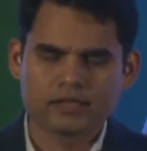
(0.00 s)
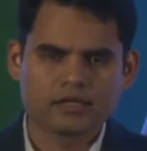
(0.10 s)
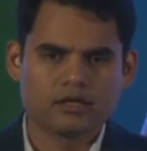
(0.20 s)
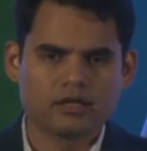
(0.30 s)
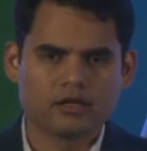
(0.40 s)

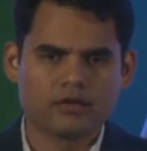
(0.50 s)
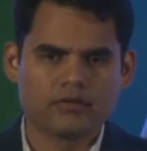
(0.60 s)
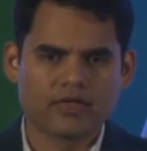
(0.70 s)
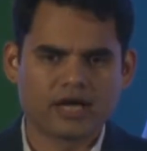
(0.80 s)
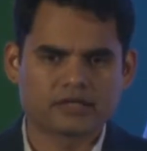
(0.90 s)

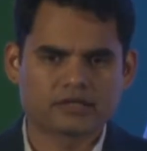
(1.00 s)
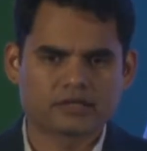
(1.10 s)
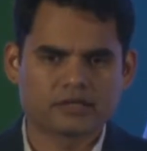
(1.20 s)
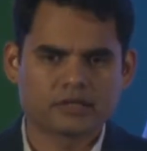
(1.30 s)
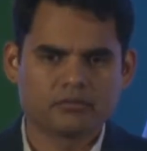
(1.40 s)
that
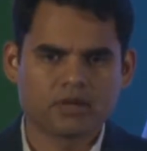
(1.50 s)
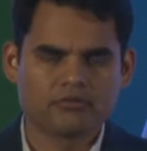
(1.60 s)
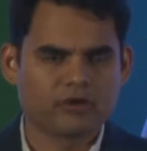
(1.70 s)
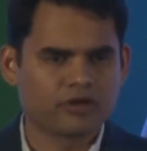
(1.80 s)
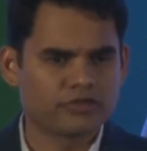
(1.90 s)
my
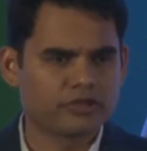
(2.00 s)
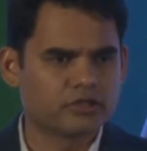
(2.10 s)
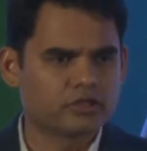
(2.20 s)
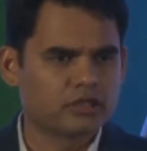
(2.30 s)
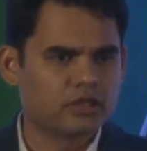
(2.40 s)
father,
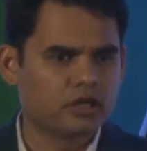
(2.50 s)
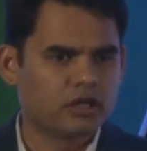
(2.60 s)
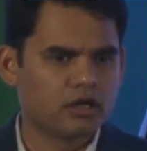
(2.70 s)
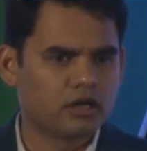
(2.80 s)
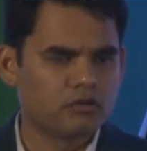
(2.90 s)

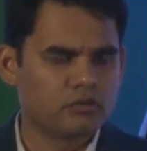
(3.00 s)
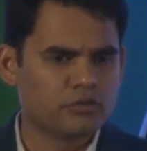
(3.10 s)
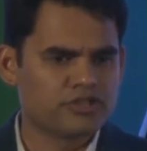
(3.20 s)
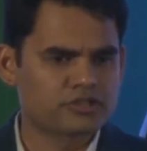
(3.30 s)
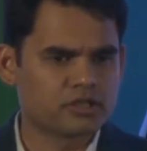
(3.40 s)
who
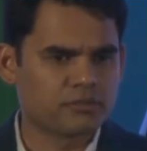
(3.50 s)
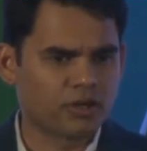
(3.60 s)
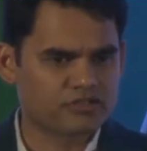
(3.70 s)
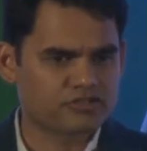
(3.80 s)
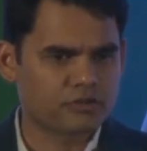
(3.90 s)
recently
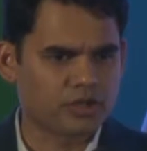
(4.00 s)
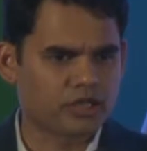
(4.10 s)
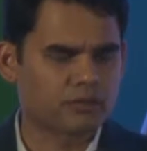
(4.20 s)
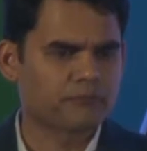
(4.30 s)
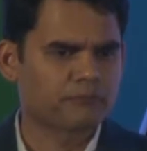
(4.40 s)
passed away,